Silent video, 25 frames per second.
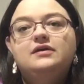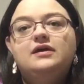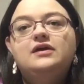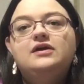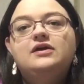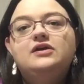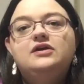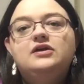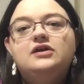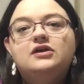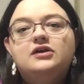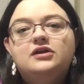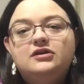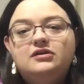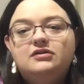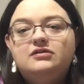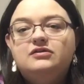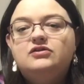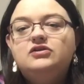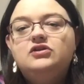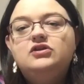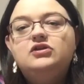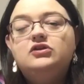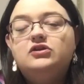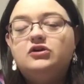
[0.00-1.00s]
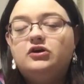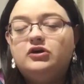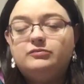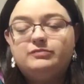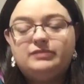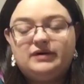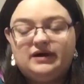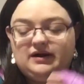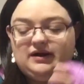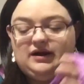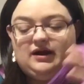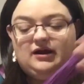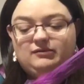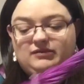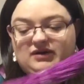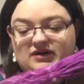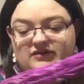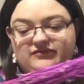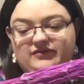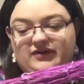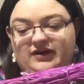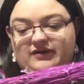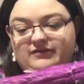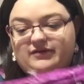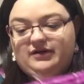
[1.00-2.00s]
You know by now my
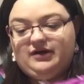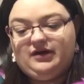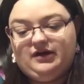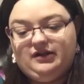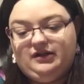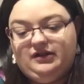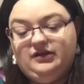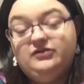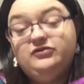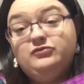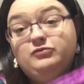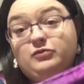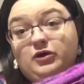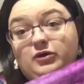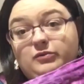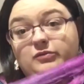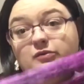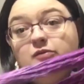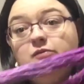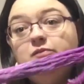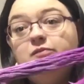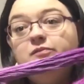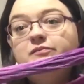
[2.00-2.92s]
favourite colour is purple.